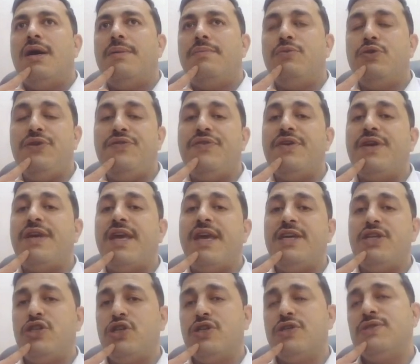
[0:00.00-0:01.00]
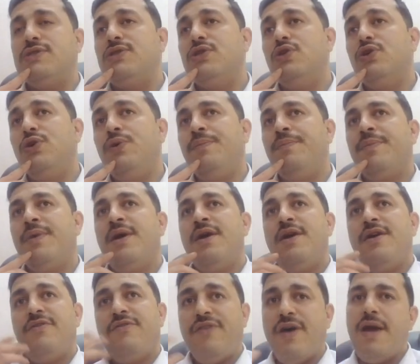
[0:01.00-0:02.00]
modification, so
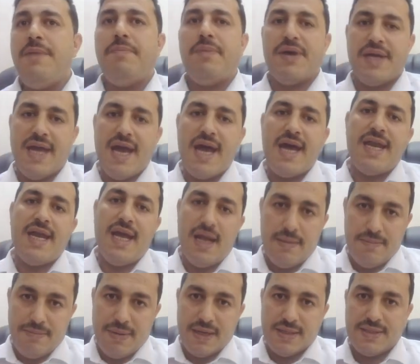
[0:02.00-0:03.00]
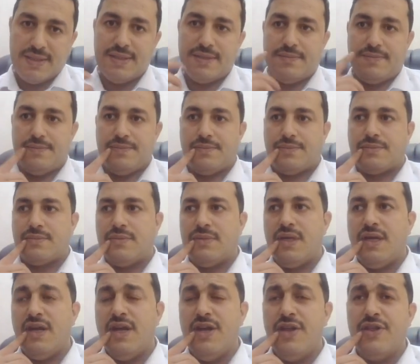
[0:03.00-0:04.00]
fiber can help us
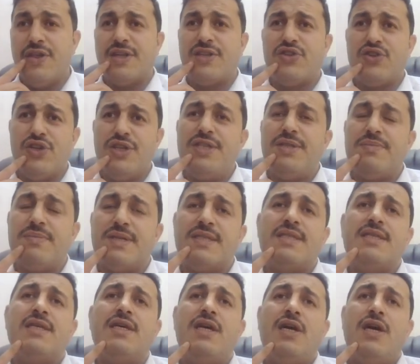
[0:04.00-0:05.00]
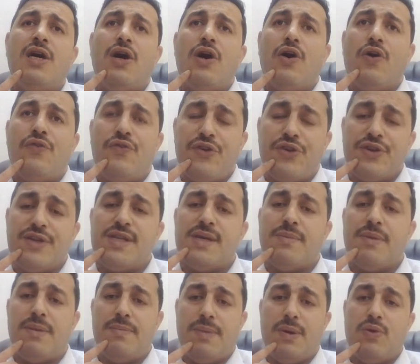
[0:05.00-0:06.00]
in the treatment of
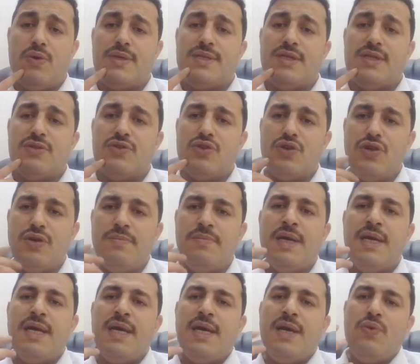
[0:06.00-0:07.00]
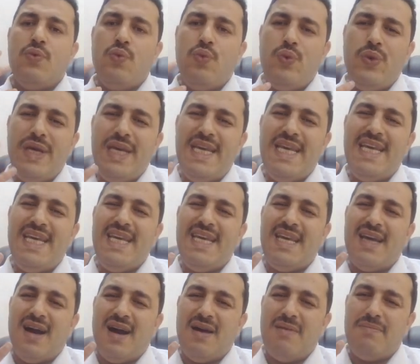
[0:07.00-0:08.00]
irritable bowel syndrome.
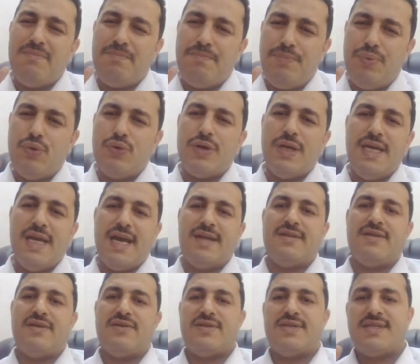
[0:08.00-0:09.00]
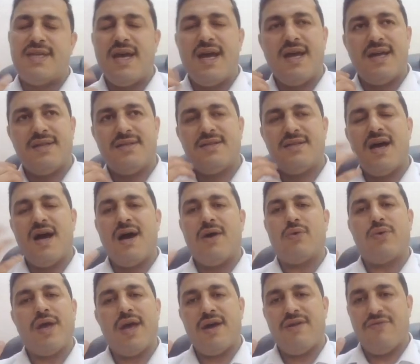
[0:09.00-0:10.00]
We poorly understand how
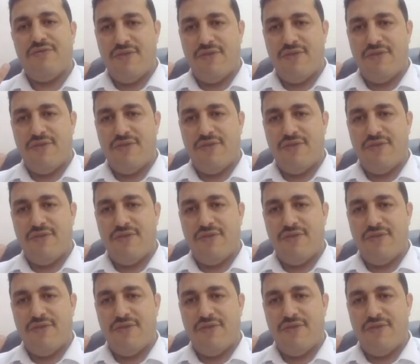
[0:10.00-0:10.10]
can